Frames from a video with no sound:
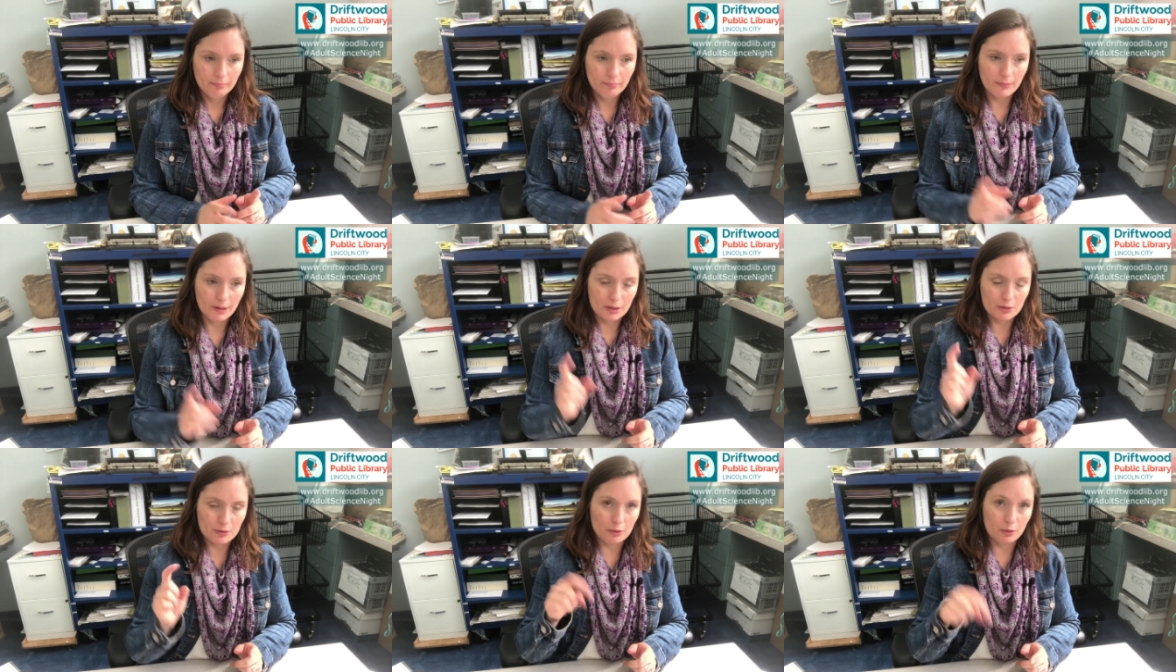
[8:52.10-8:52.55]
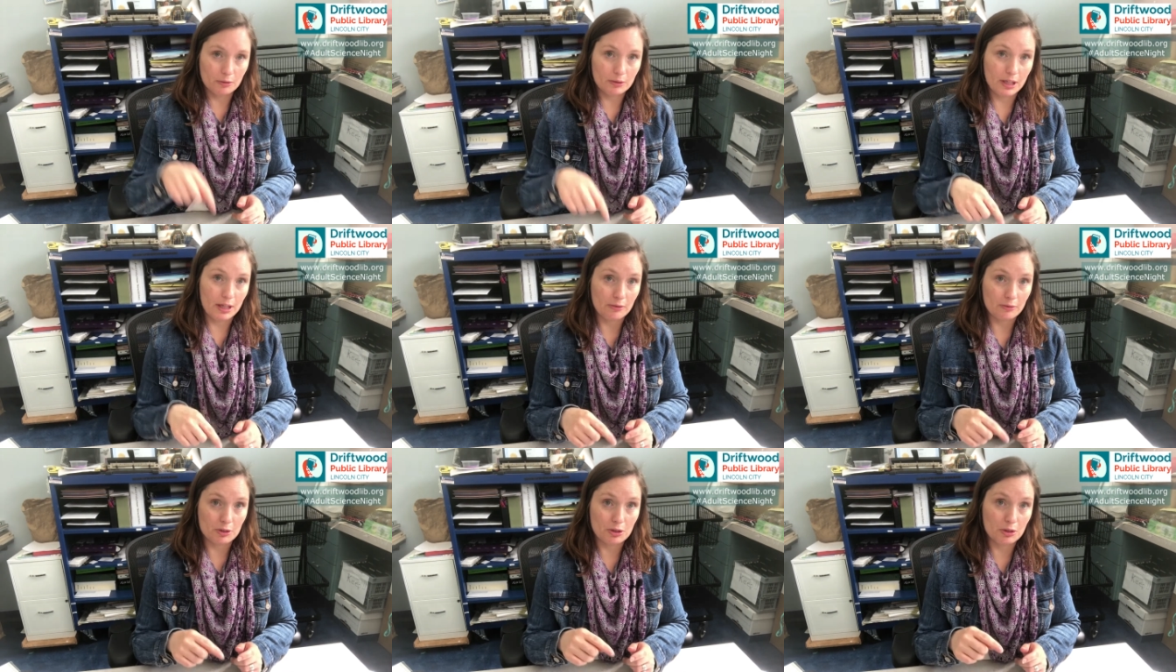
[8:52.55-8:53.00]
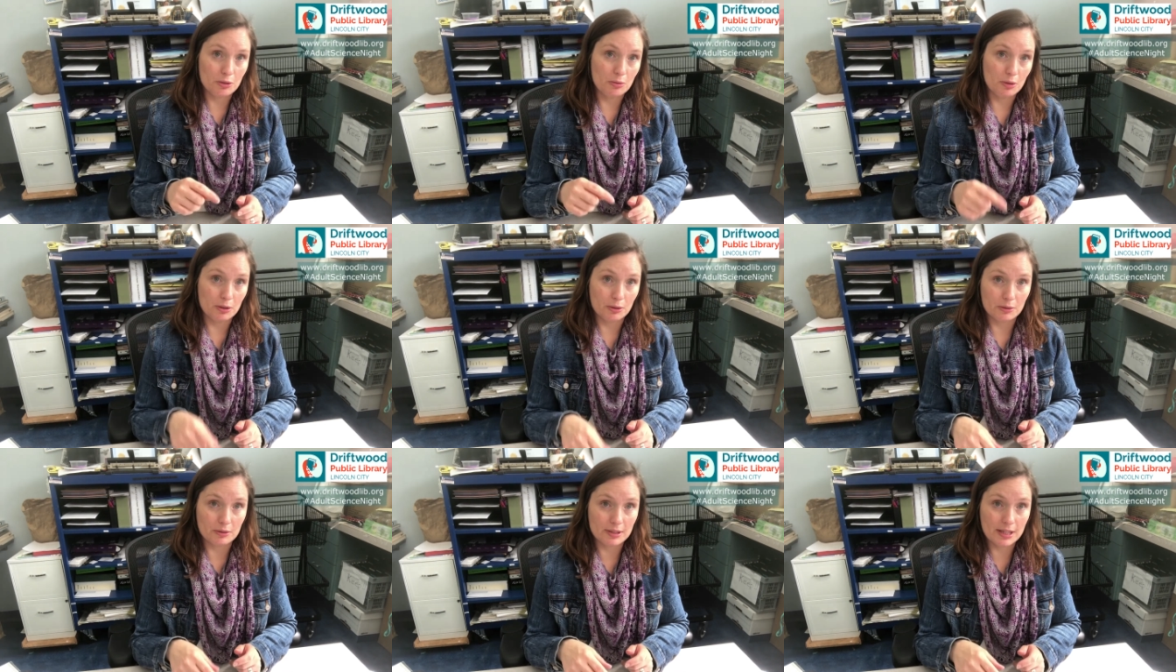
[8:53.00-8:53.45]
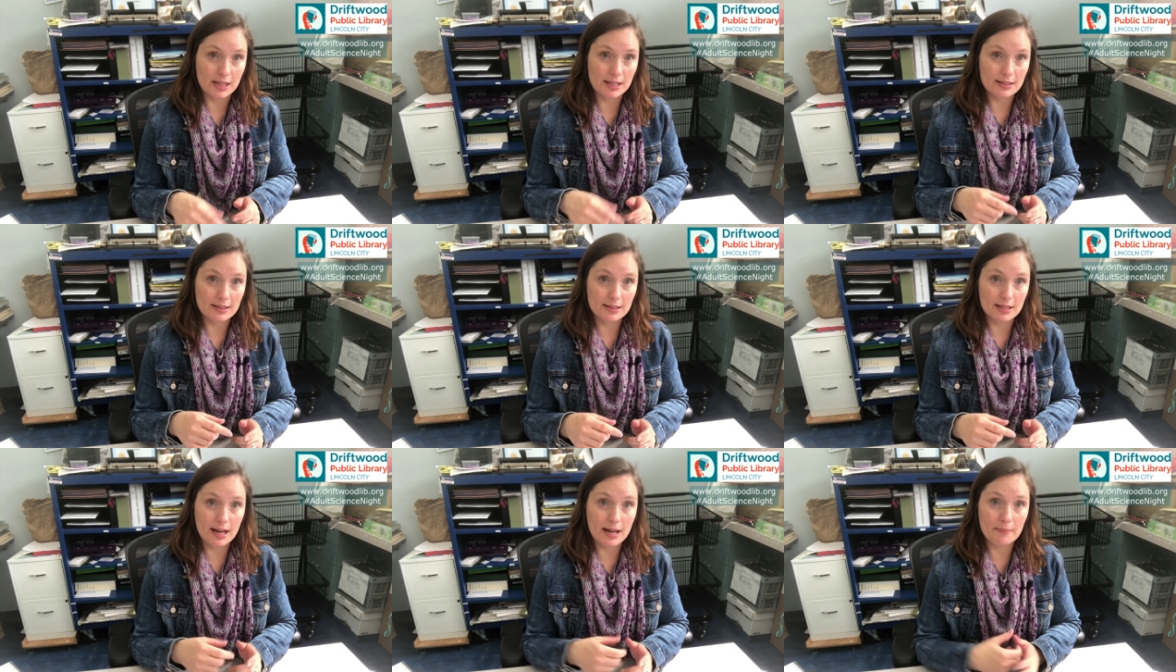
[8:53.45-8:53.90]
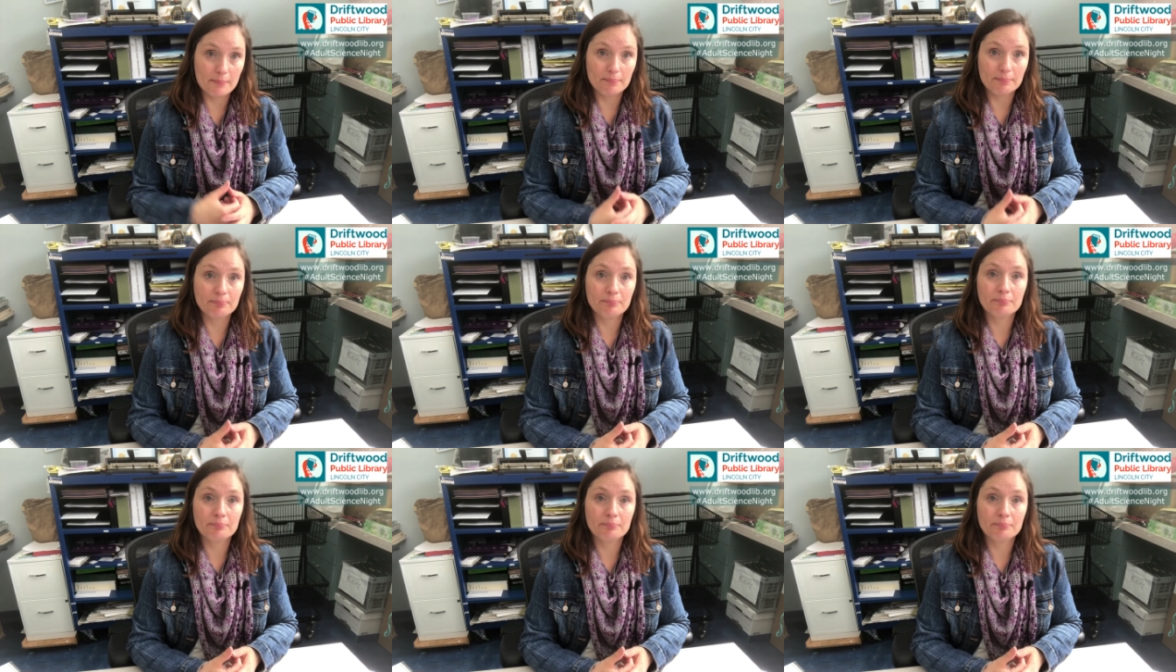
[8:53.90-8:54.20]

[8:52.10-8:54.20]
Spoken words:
Scroll down to Adult Science Night